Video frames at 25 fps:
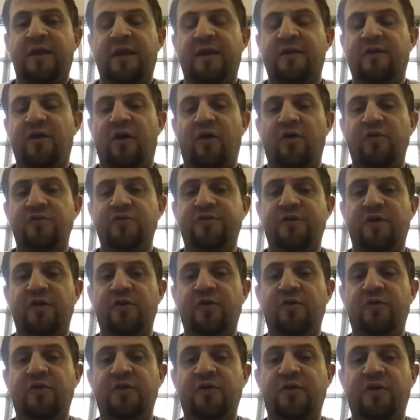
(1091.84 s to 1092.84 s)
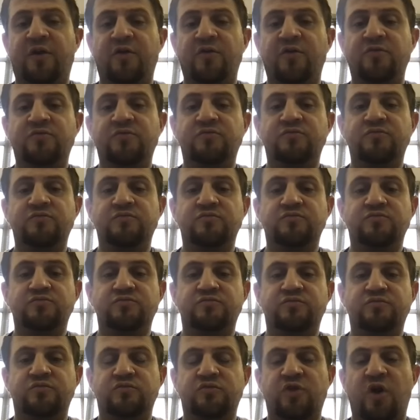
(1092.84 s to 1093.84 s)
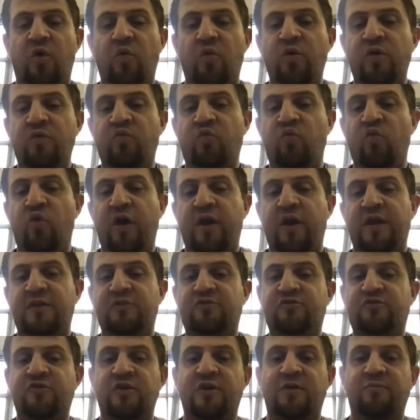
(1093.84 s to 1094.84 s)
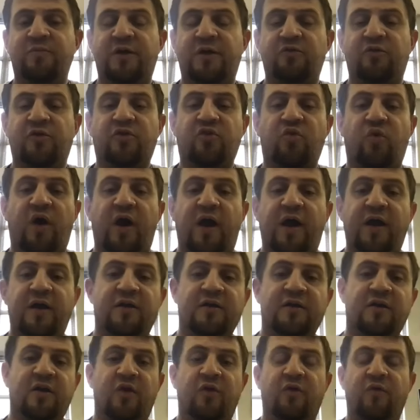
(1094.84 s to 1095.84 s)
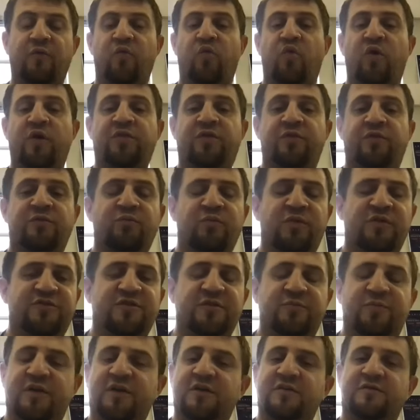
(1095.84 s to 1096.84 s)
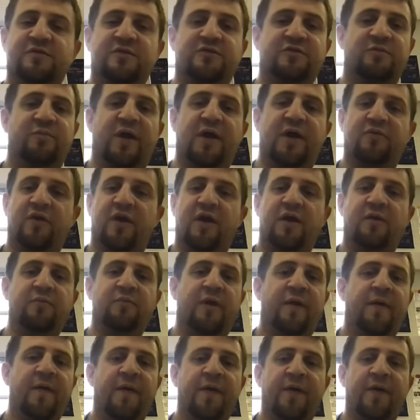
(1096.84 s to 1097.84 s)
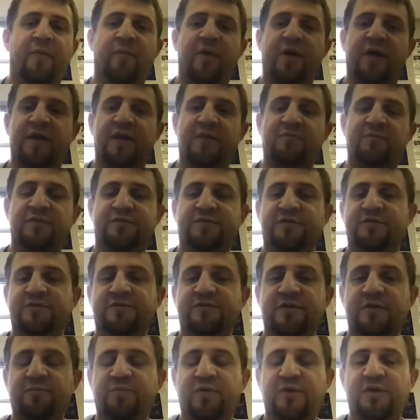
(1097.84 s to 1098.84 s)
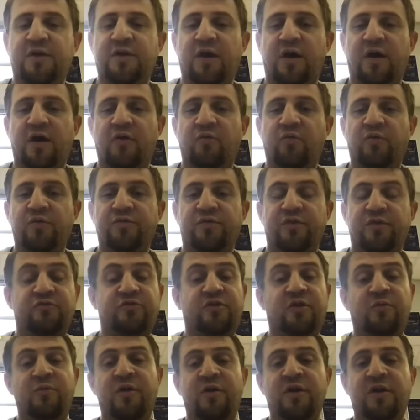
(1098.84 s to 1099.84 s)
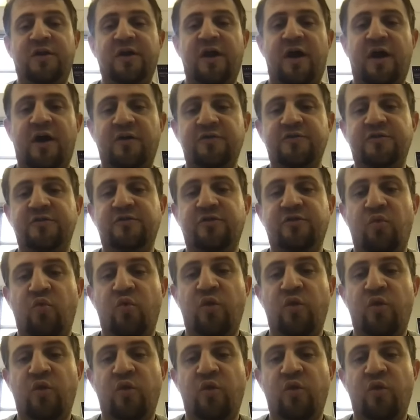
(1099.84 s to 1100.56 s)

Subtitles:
and also, knowing what is going to be required. Mississippi gets such a bad rap, but in Mississippi, with the community colleges,